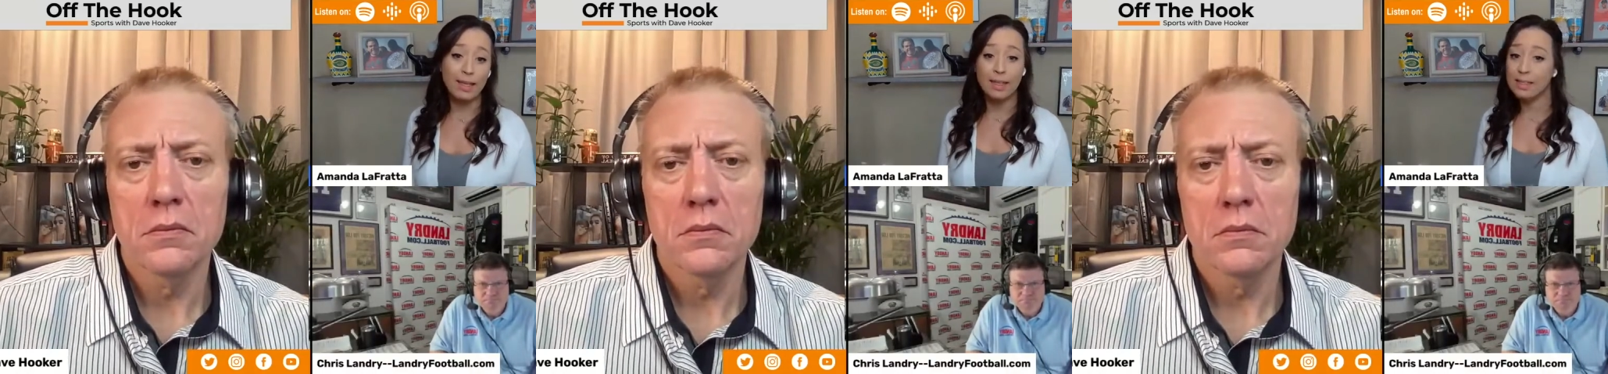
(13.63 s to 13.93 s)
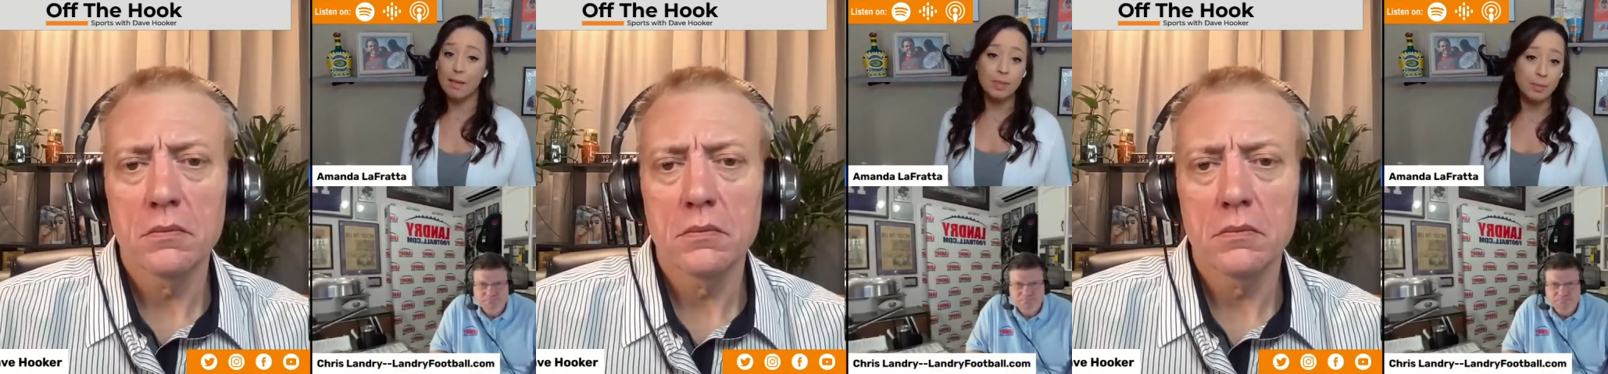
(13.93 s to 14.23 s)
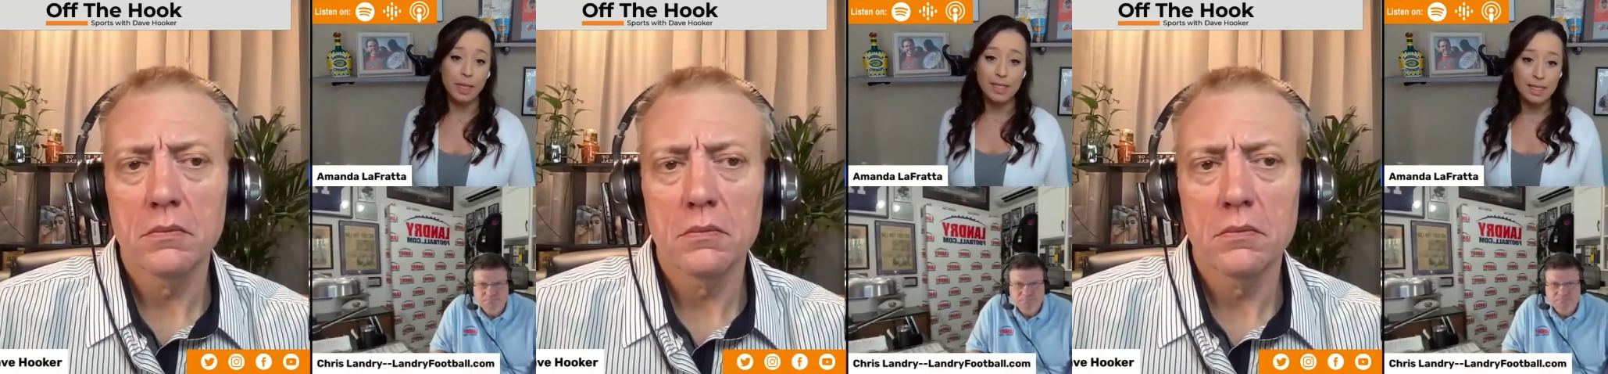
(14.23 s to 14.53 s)
Speaker 1: gets up to
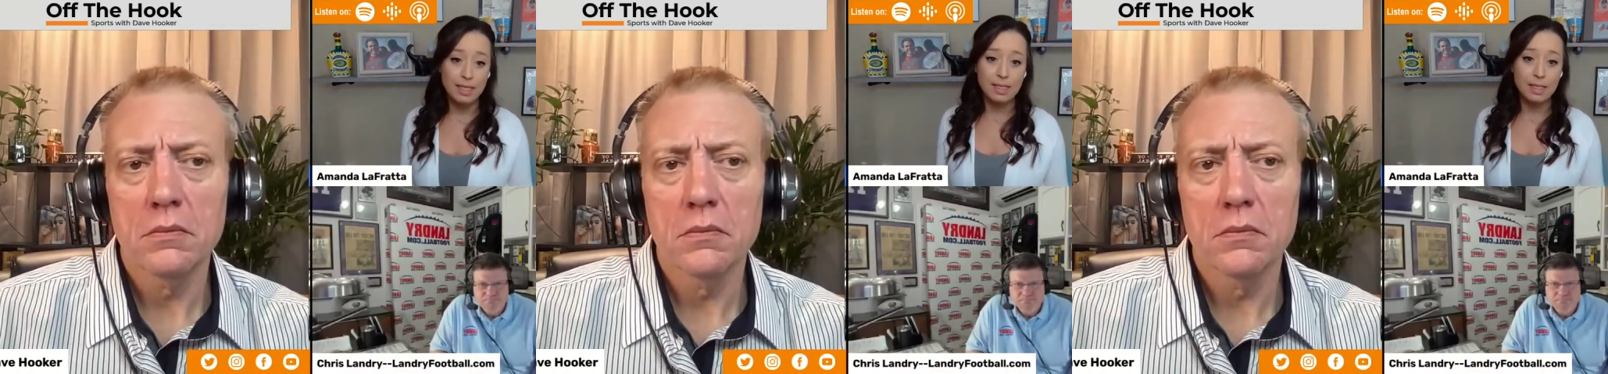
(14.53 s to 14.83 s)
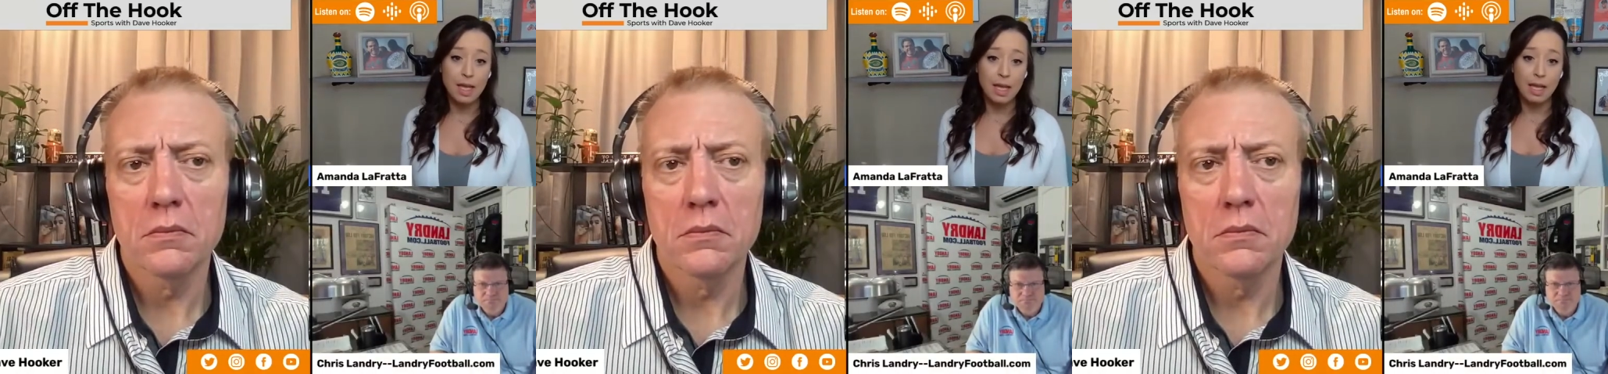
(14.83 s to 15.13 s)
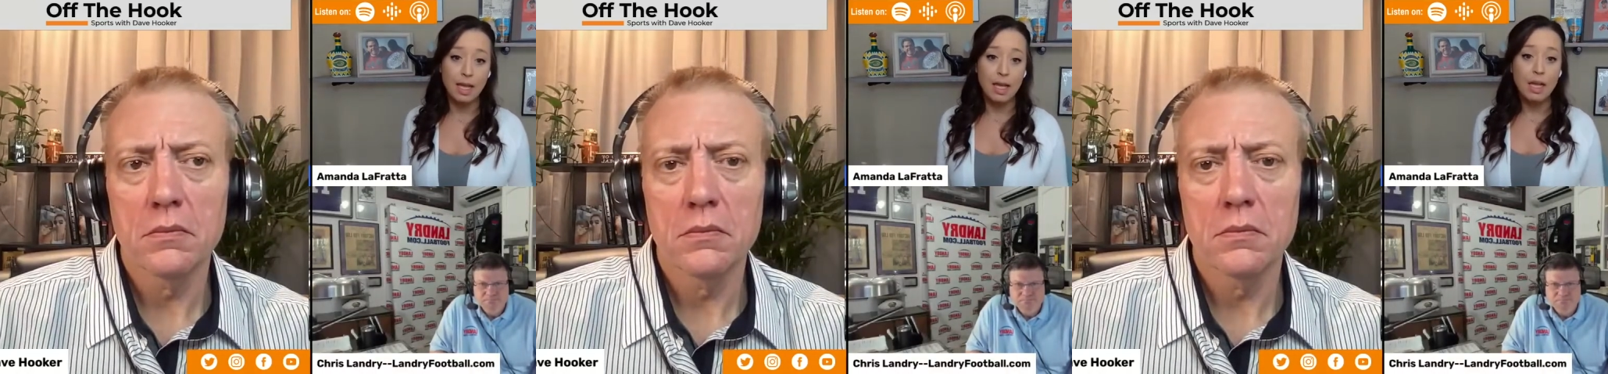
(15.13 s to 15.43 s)
play
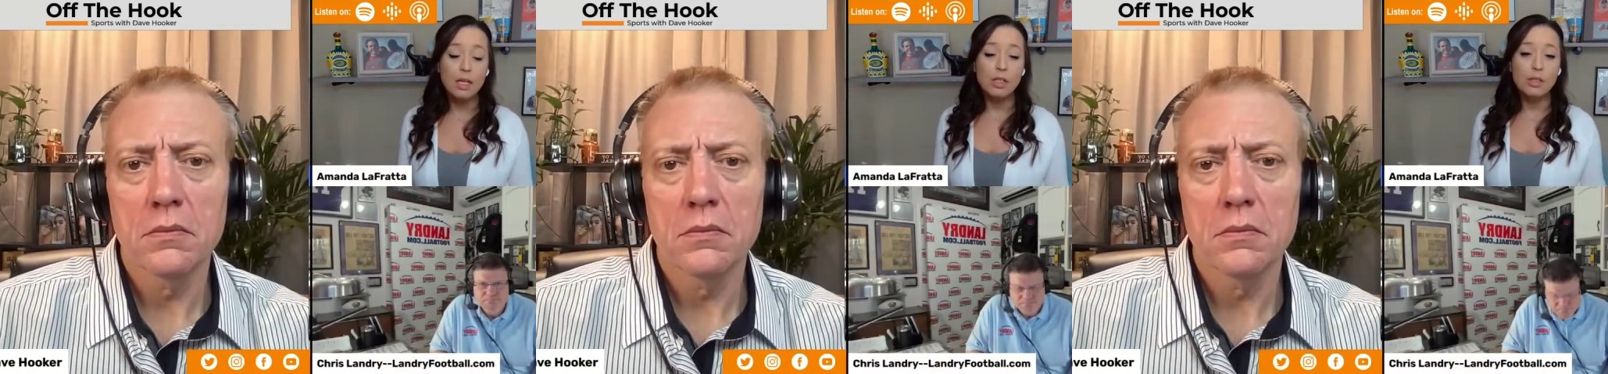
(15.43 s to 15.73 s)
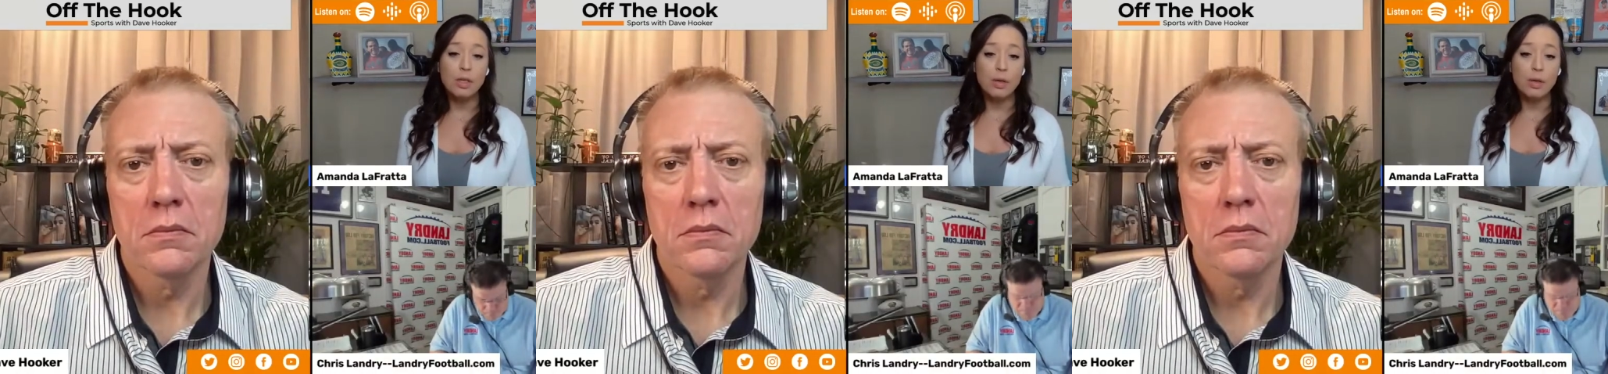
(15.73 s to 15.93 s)
Tennessee. Hmm.